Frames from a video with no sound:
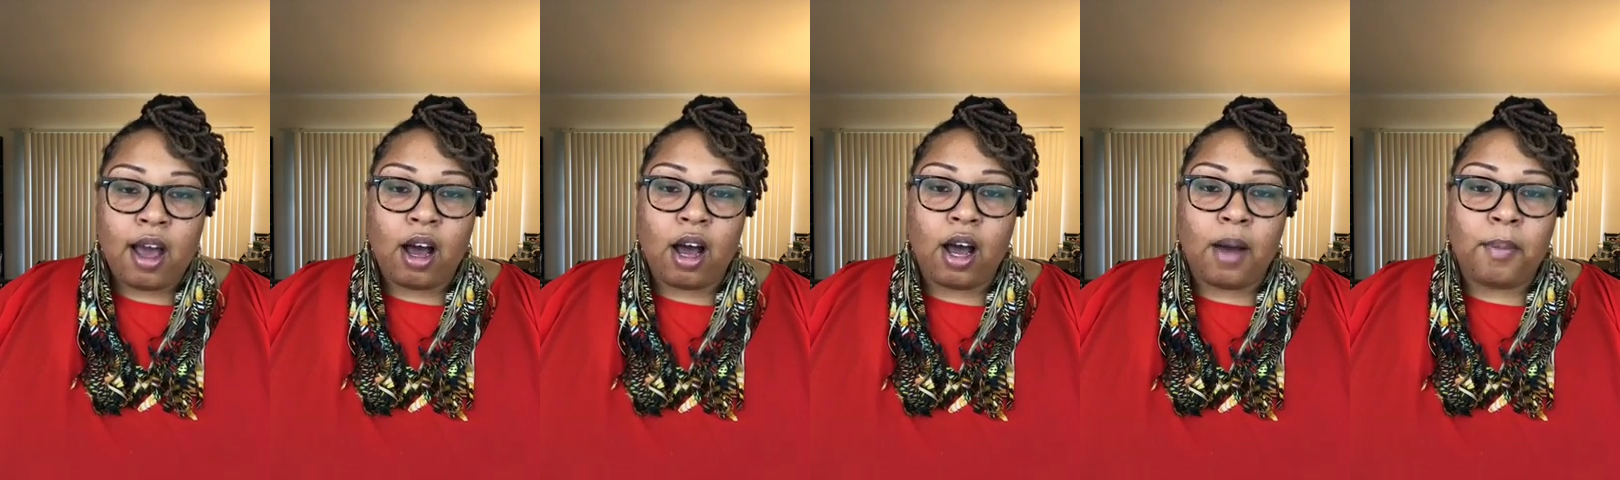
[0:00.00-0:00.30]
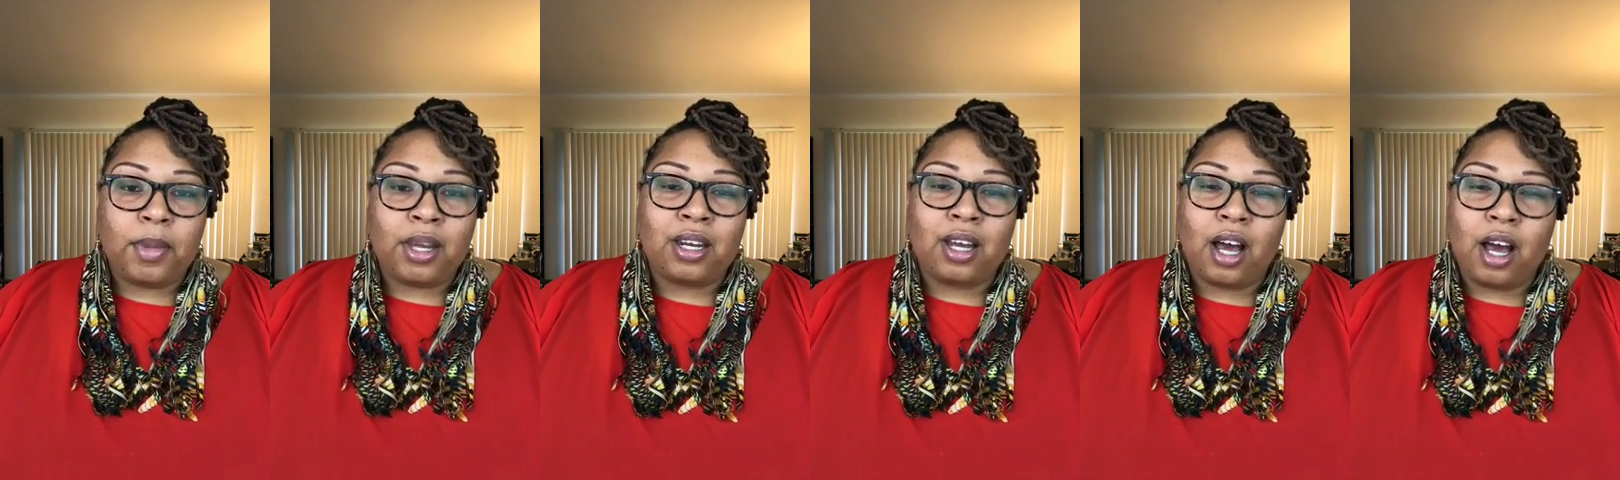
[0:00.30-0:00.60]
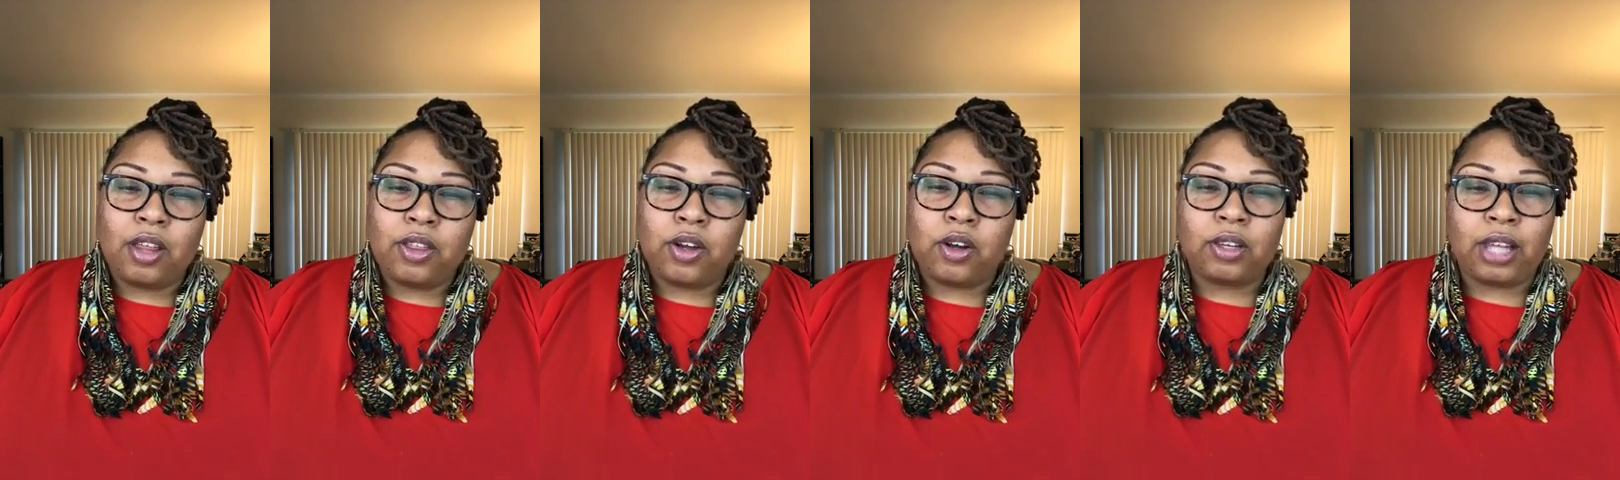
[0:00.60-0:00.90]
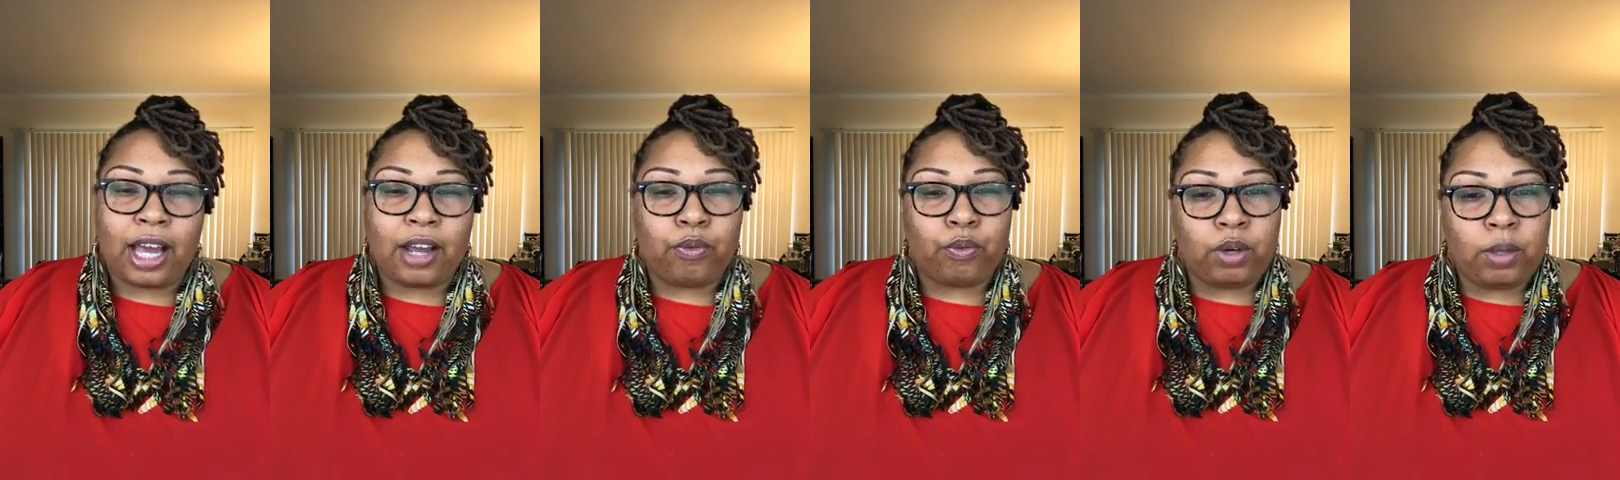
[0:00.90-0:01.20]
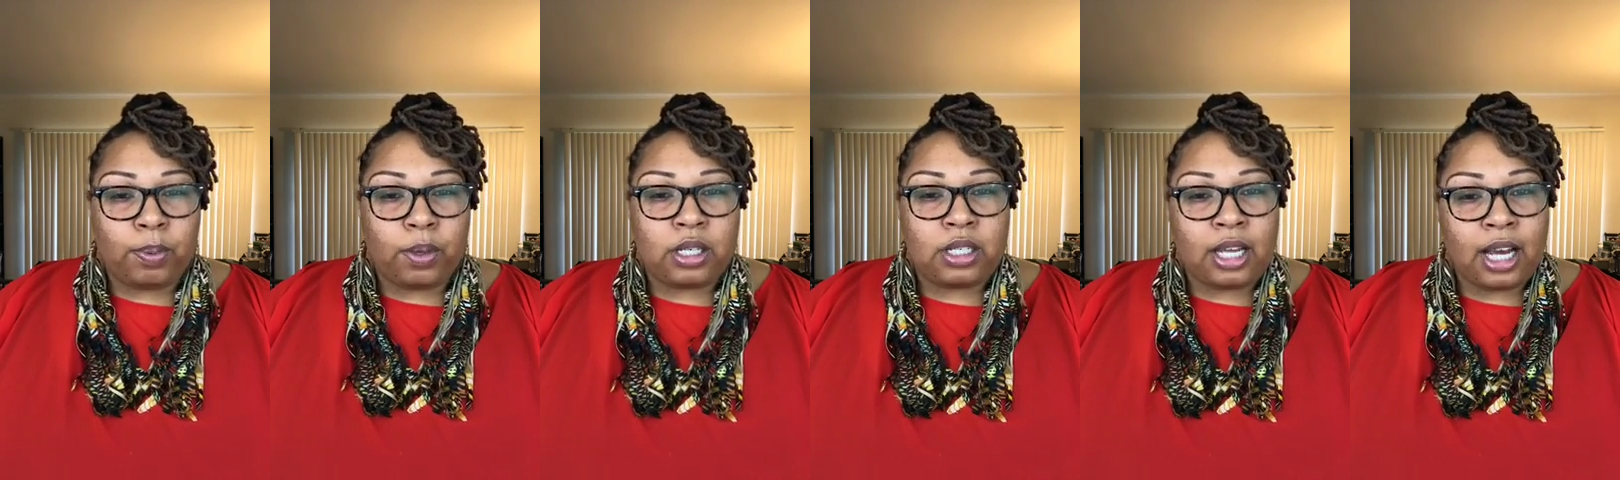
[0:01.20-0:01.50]
and other like
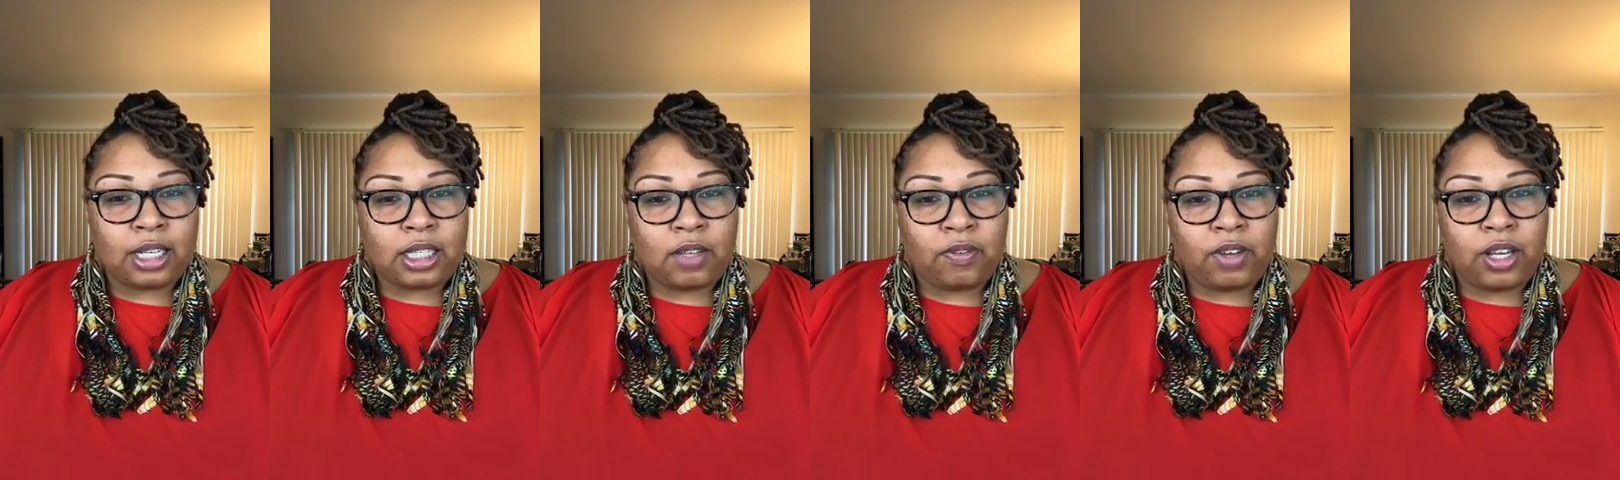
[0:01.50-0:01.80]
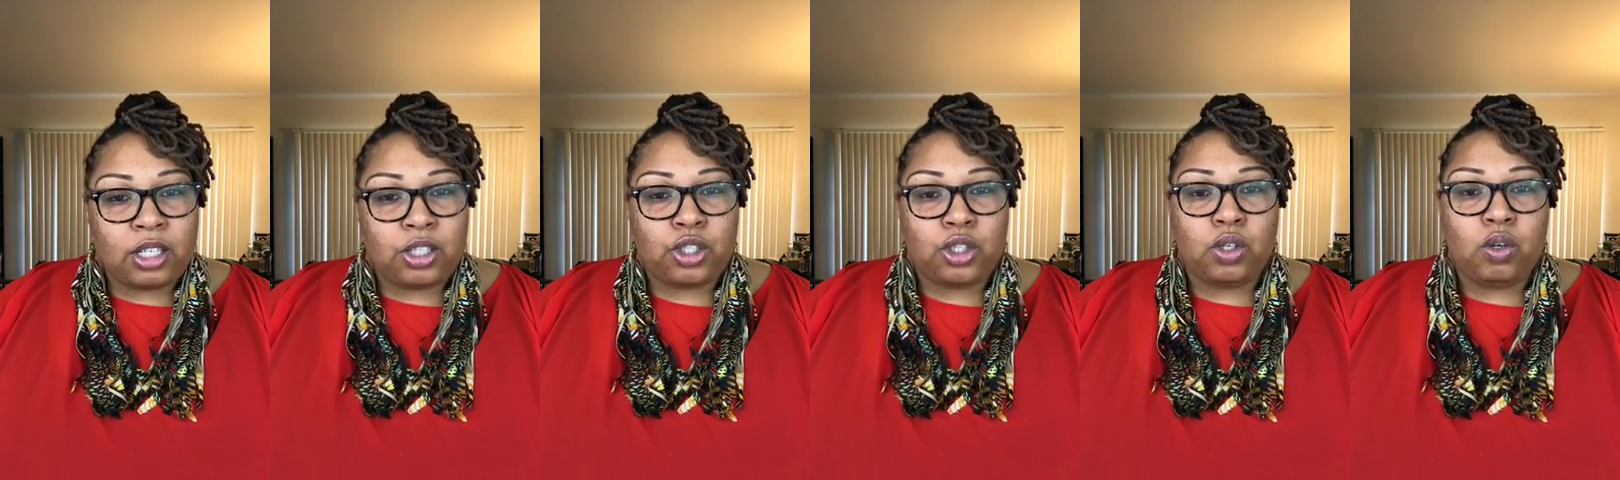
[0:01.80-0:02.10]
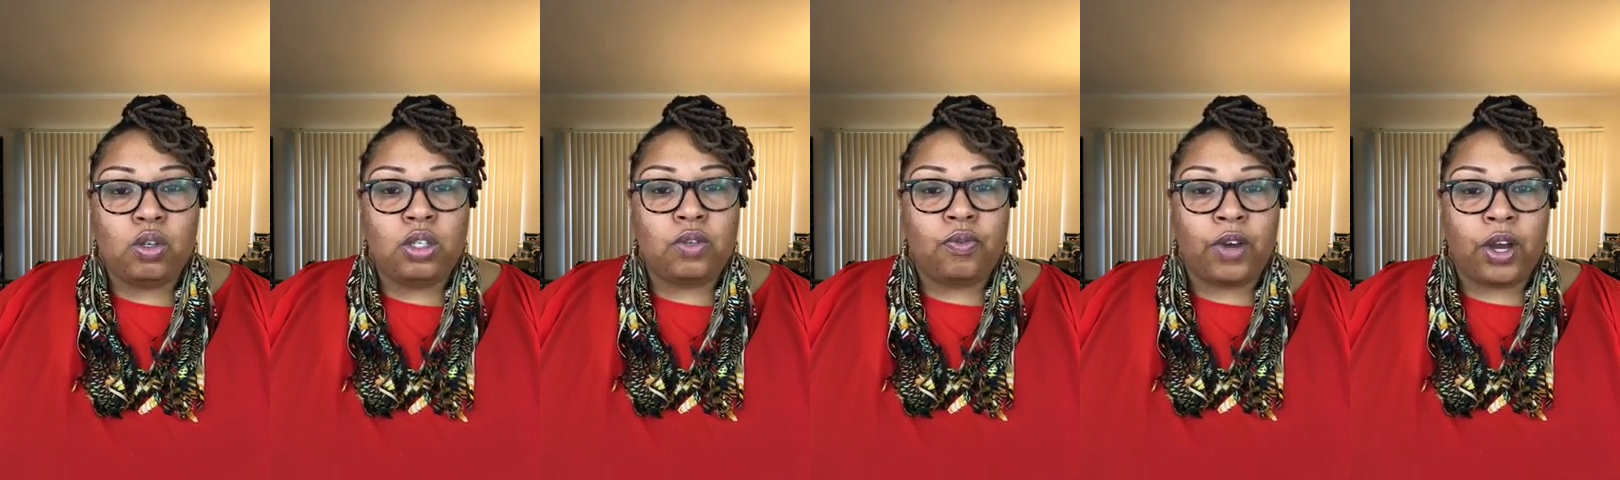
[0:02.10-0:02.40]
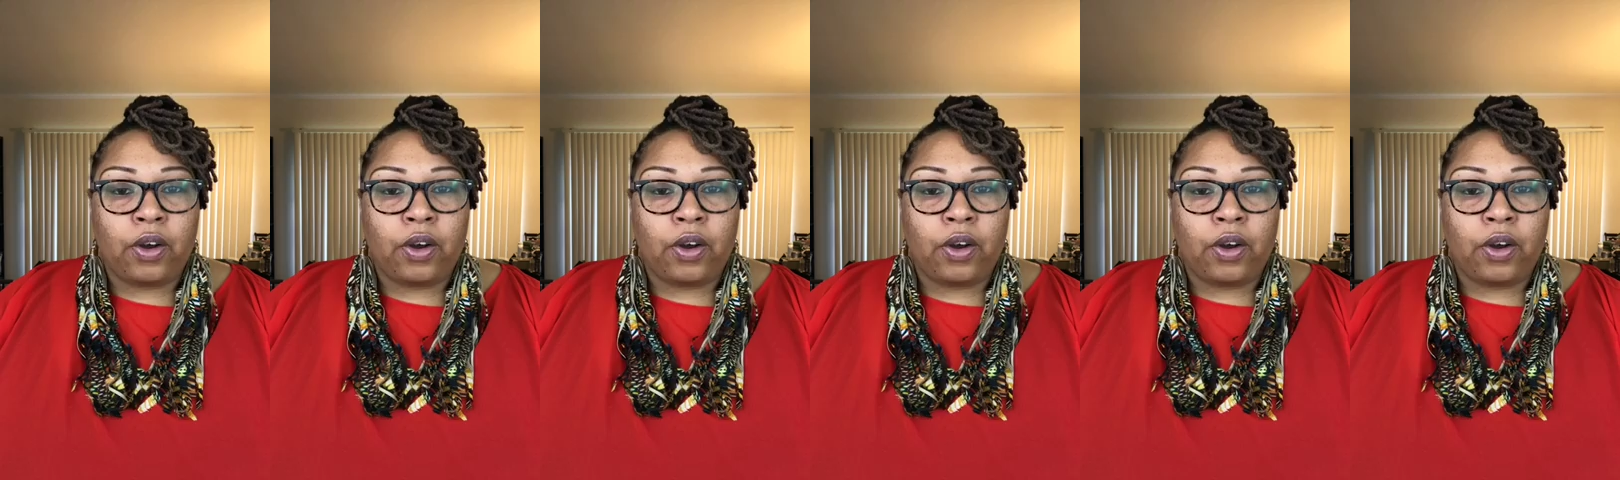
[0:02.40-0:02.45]
reproductive issues,